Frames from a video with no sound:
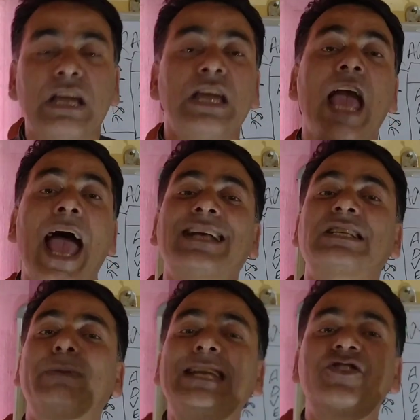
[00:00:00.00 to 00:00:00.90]
He
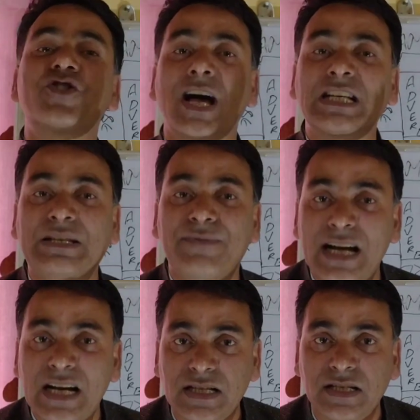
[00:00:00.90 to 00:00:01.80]
has been
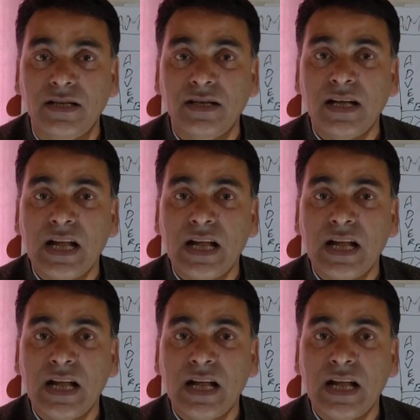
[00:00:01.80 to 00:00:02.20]
transferred.